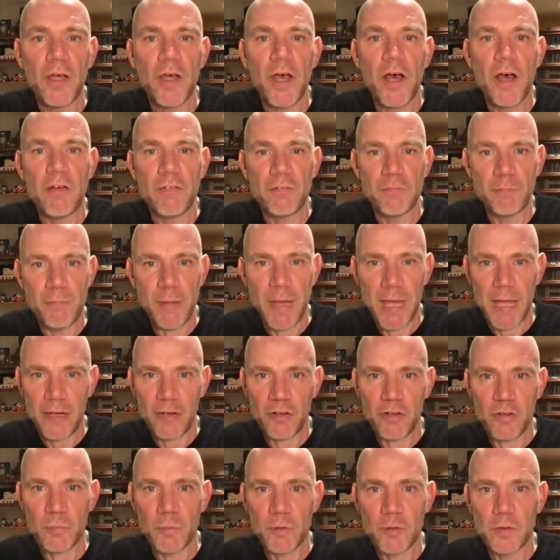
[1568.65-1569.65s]
of
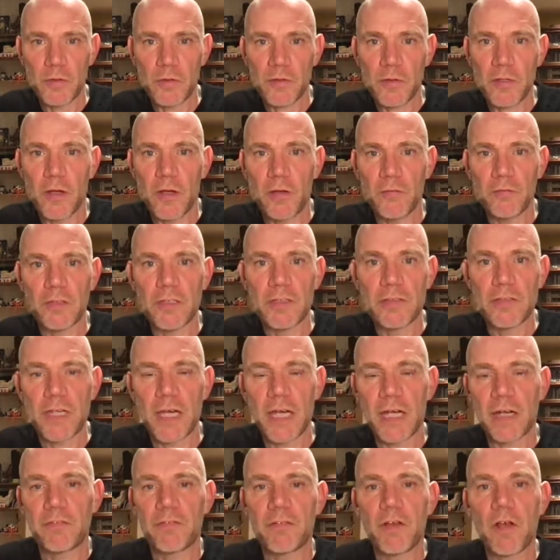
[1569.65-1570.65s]
management of these
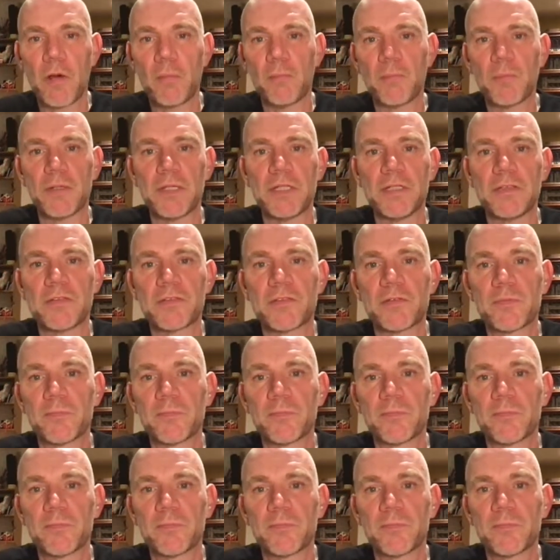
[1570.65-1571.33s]
kind of companies.